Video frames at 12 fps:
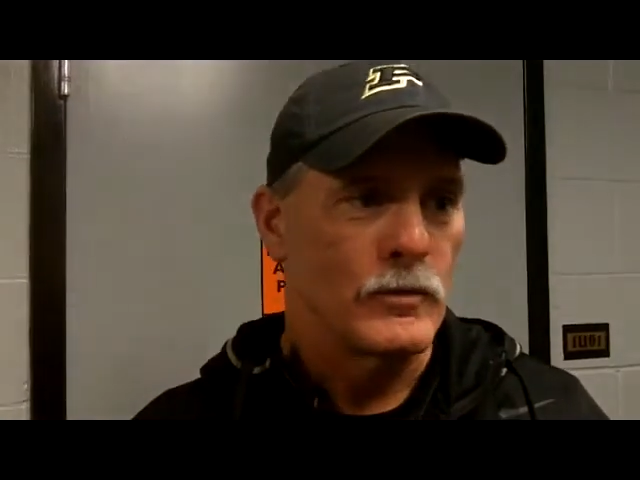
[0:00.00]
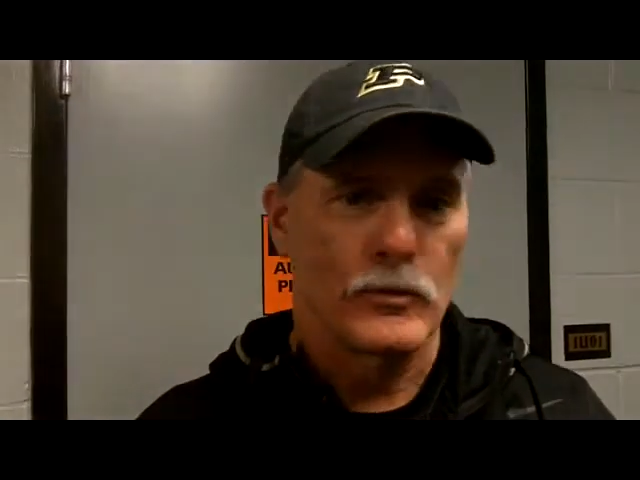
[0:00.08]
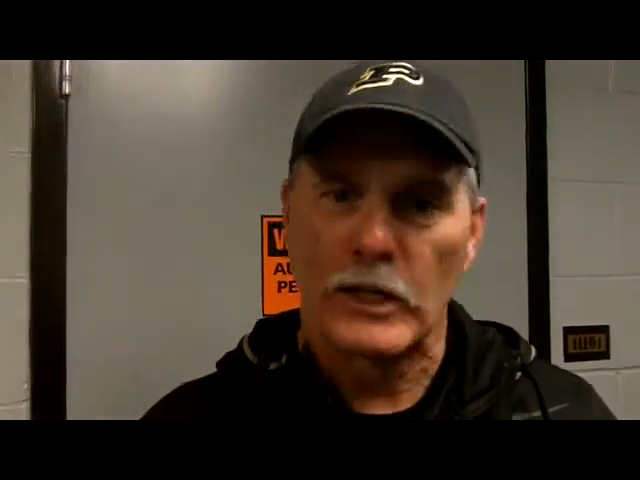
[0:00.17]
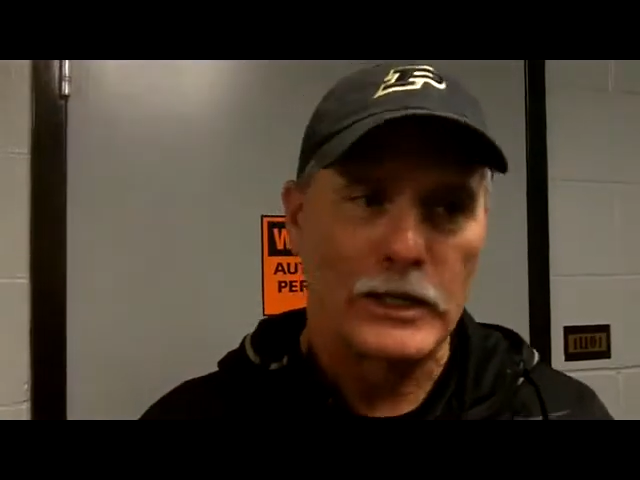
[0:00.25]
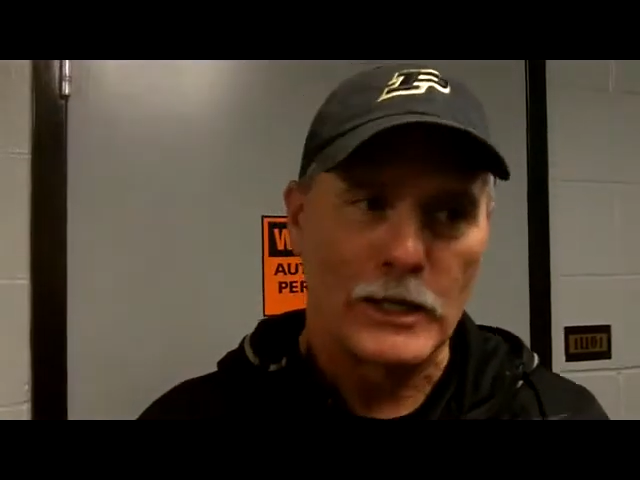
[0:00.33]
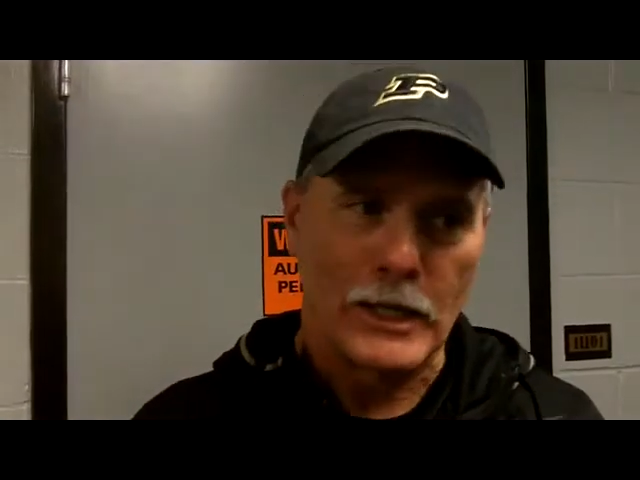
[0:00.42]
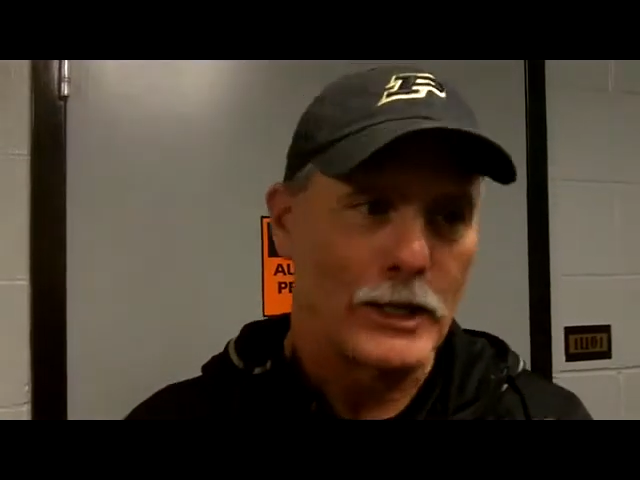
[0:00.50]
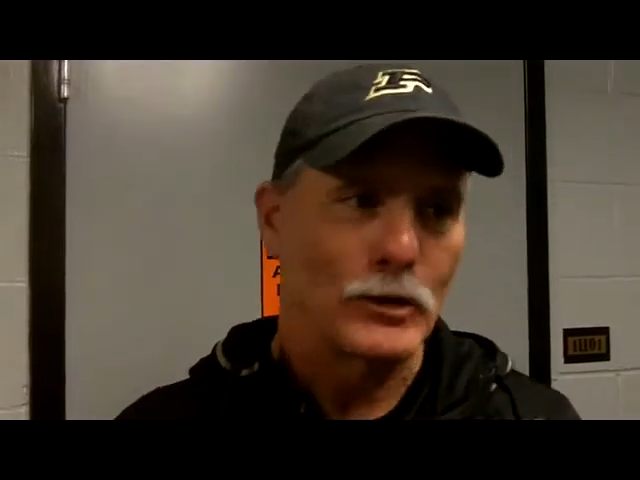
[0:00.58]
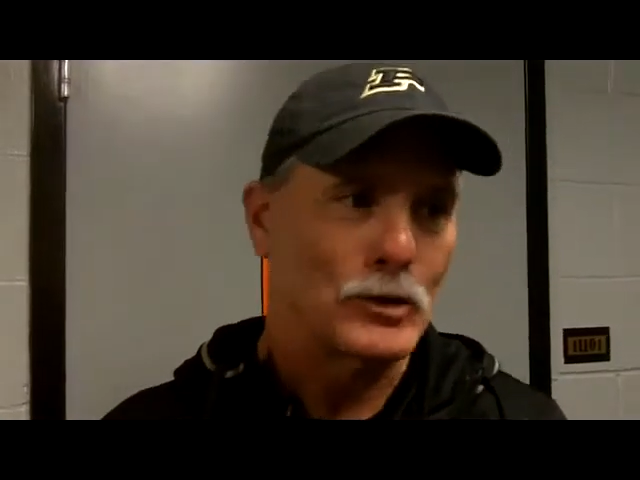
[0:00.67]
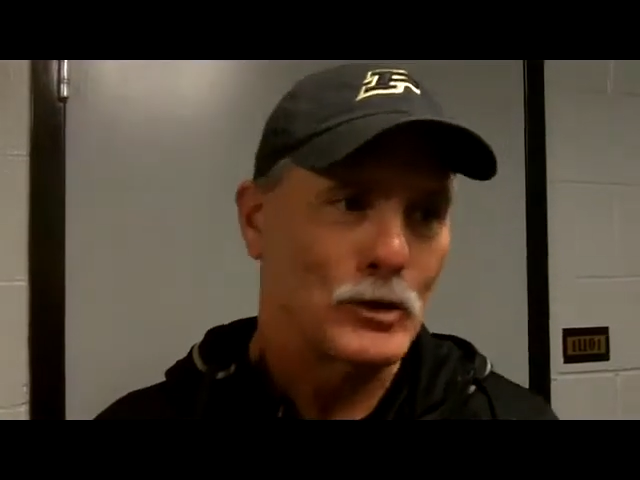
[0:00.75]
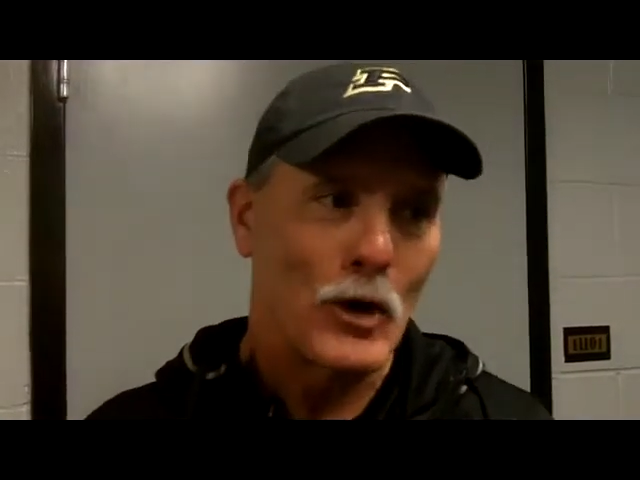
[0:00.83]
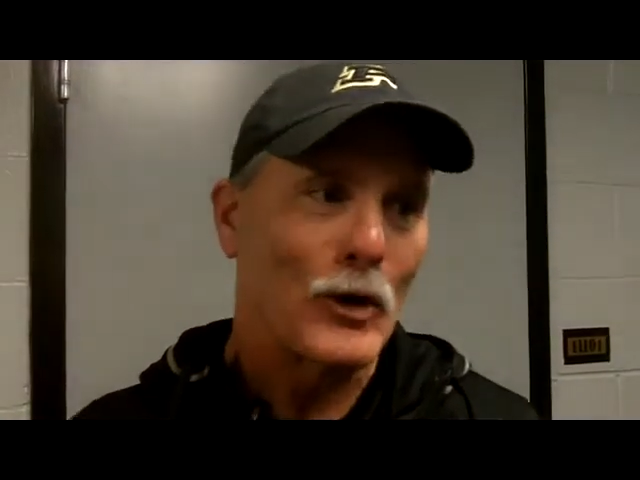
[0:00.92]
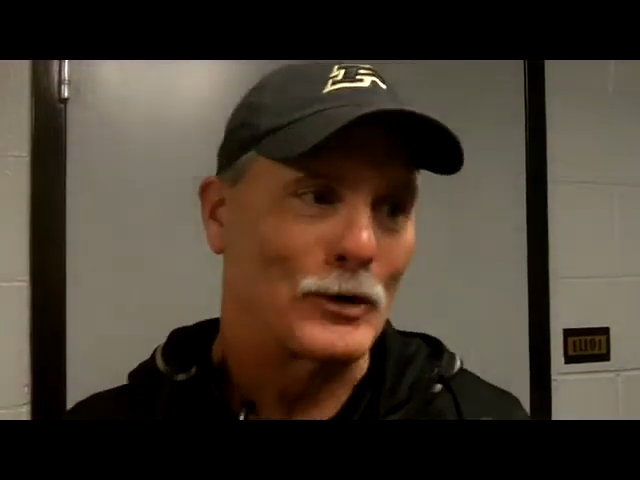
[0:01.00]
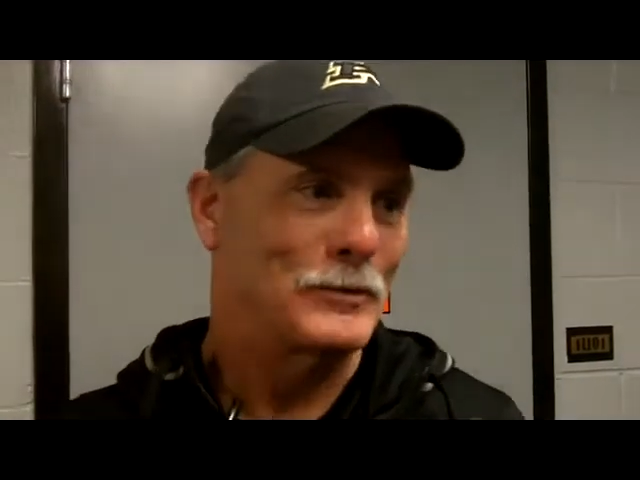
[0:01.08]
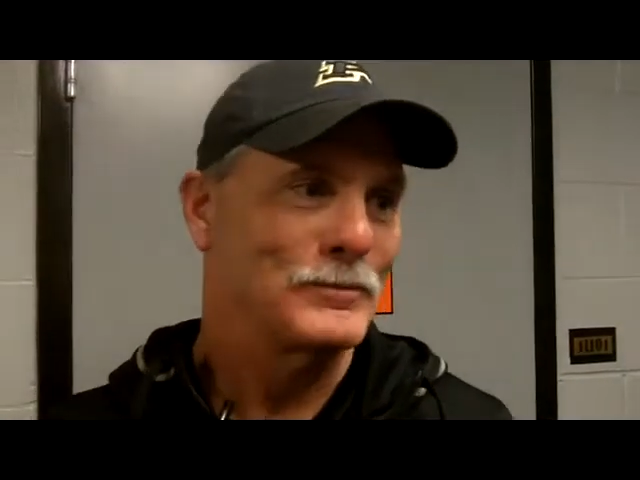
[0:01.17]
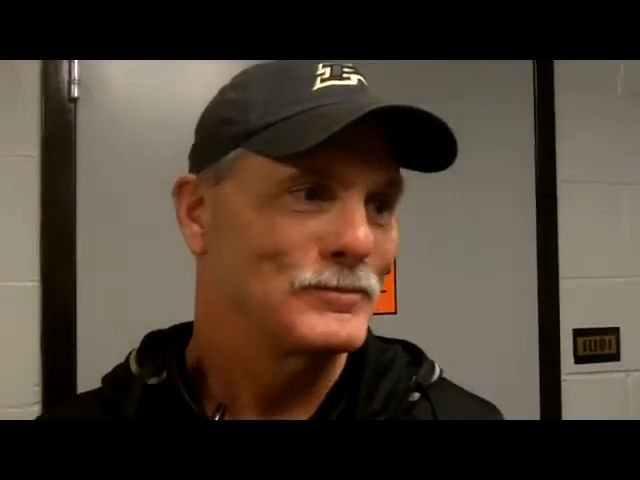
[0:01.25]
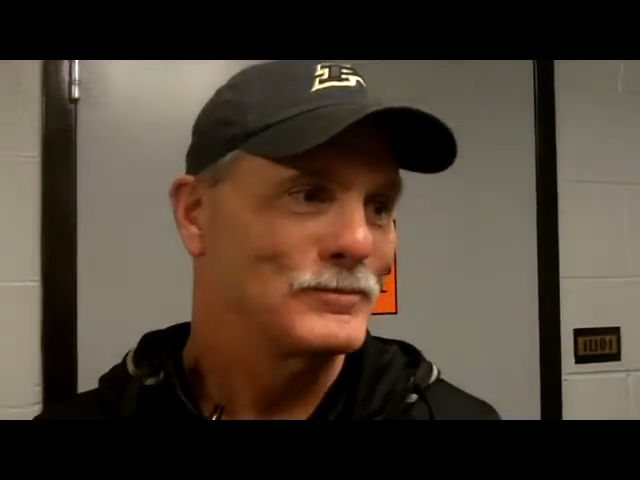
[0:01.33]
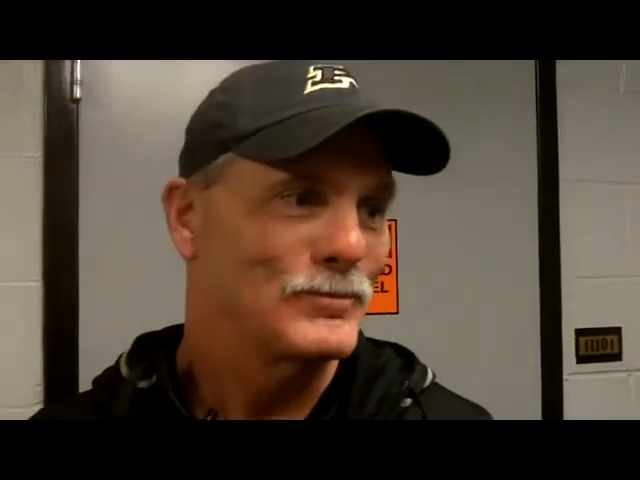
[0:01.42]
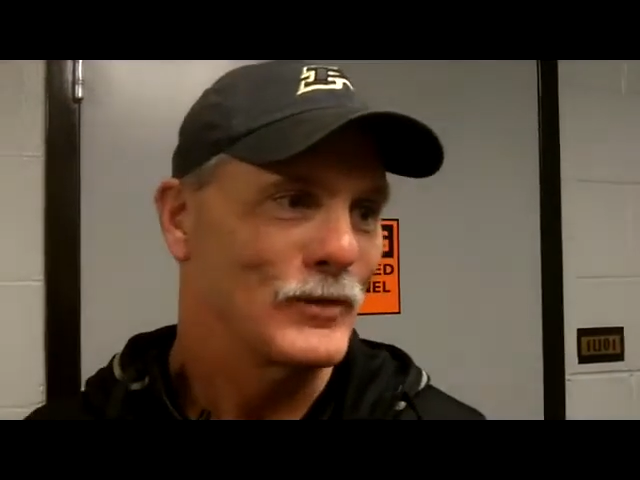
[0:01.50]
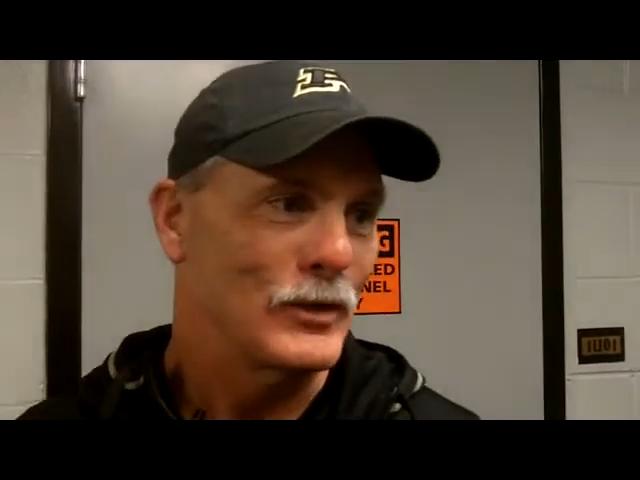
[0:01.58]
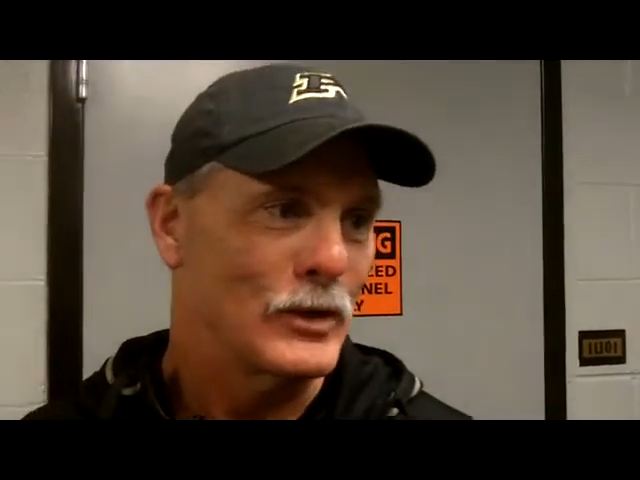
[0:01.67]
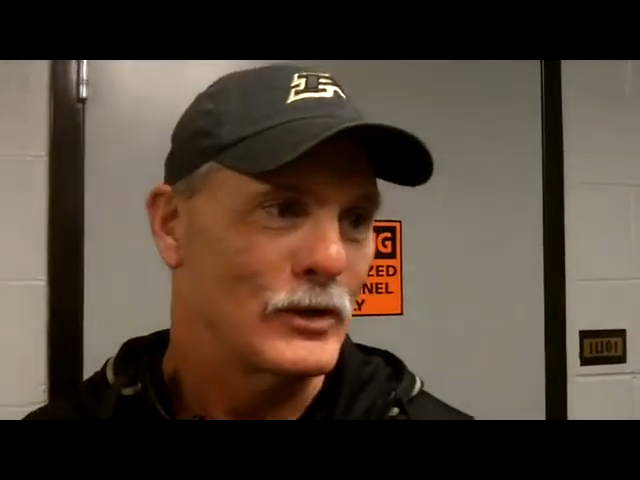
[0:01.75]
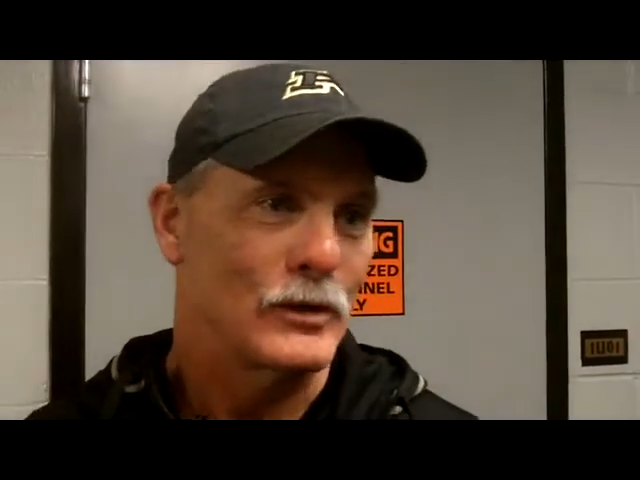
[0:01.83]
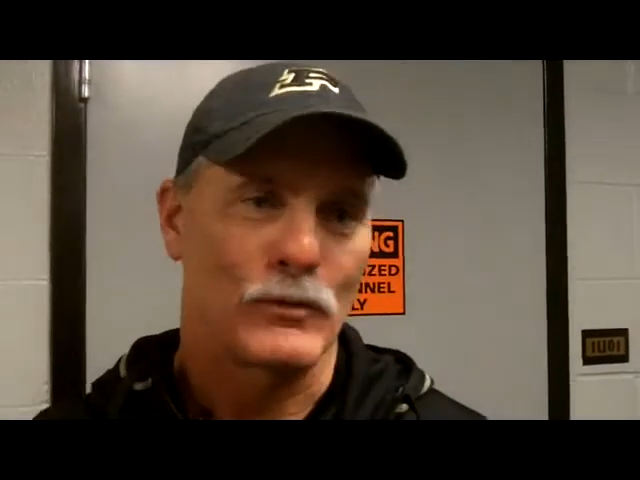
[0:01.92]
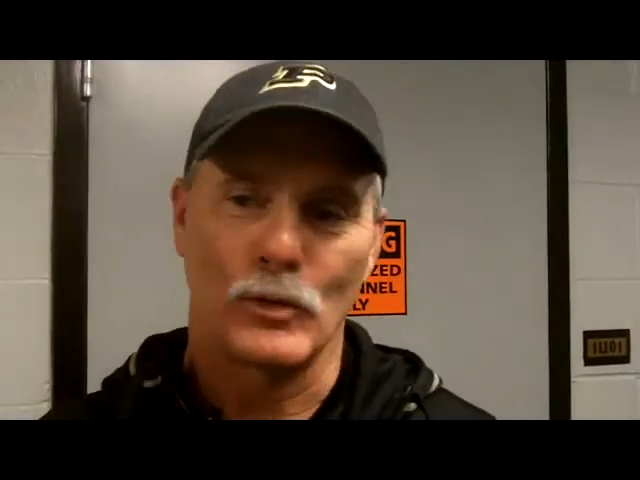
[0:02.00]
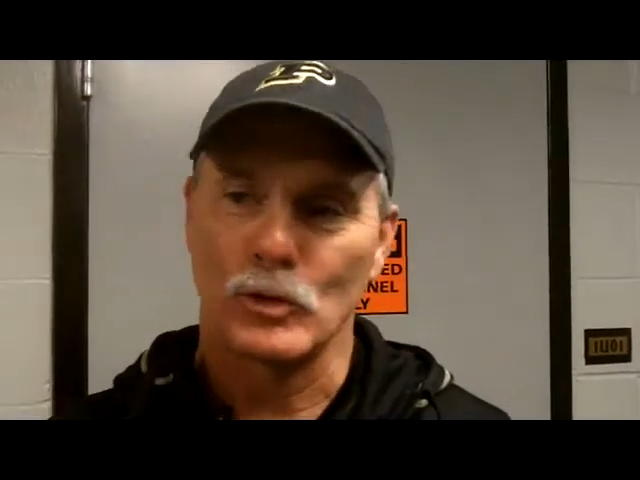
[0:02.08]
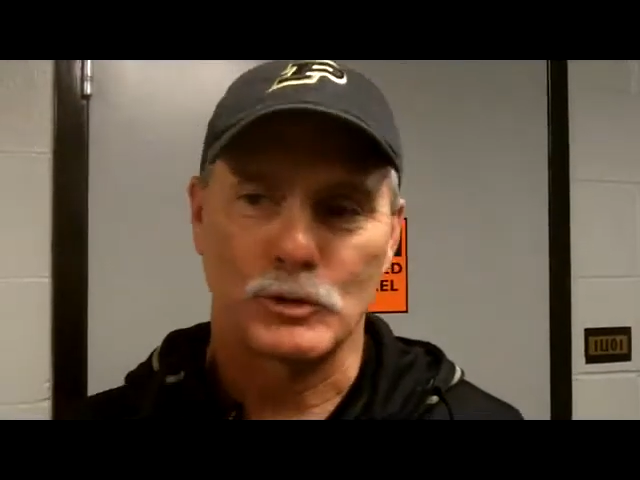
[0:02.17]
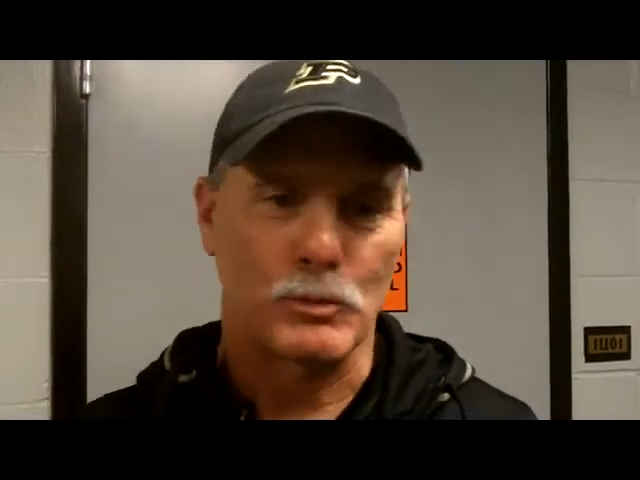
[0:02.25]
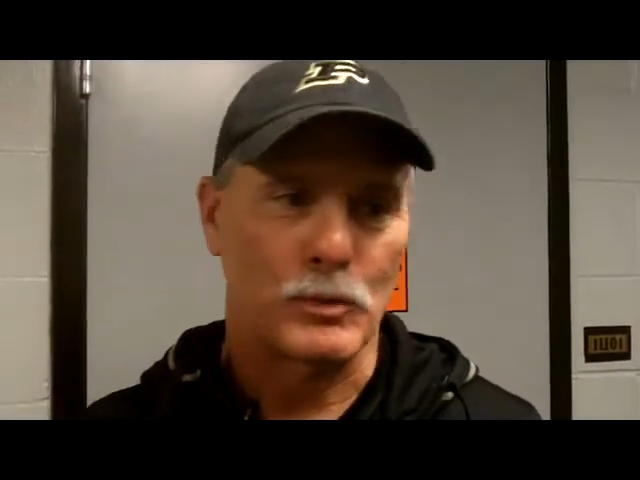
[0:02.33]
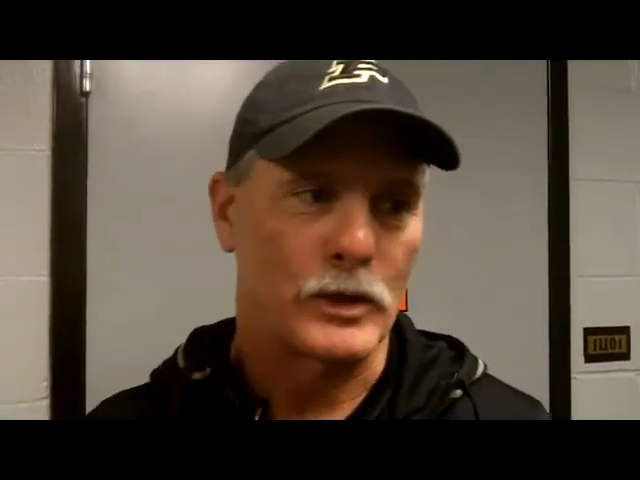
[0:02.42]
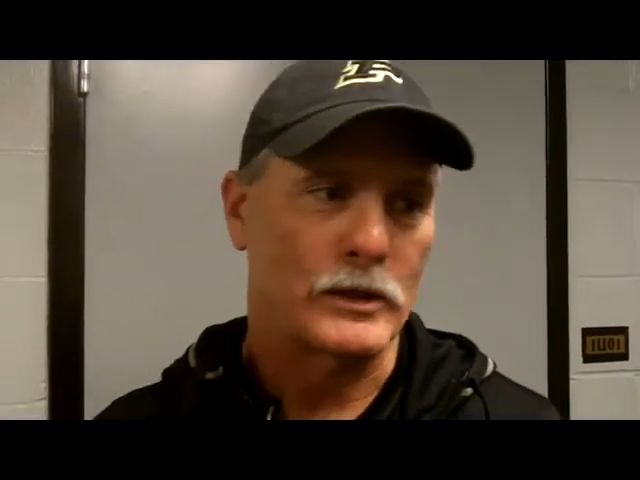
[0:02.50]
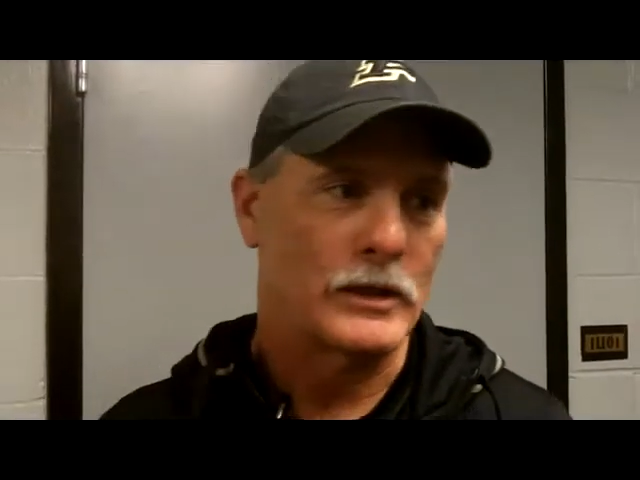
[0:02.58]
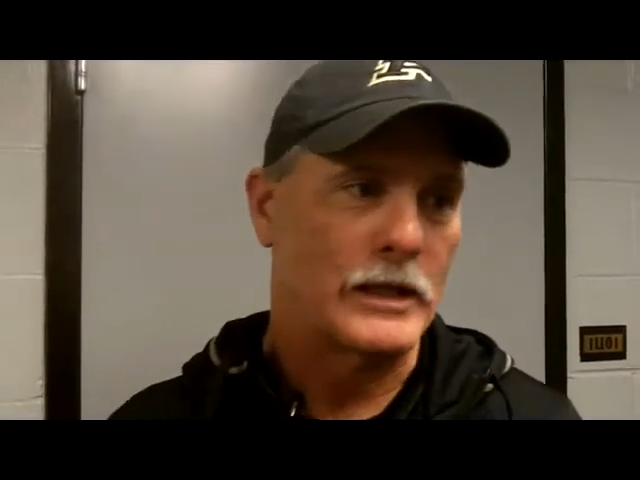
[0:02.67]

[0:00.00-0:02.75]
they get a head start. and they're in a full sprint, and